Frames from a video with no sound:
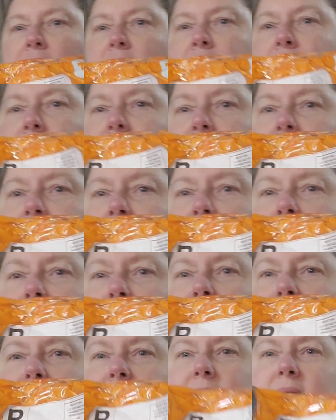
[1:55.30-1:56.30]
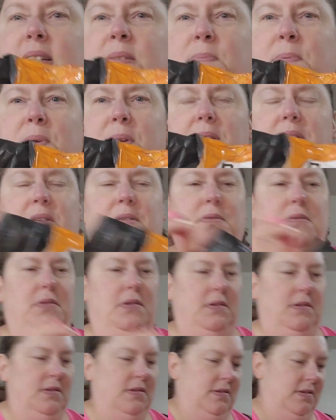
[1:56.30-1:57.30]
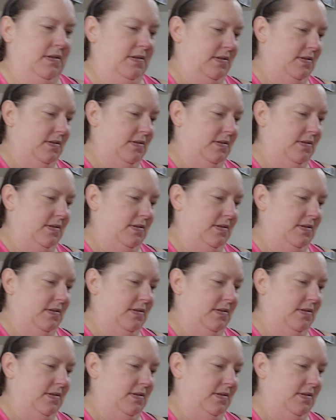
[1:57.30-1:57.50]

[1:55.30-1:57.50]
Okay, that's pretty cool.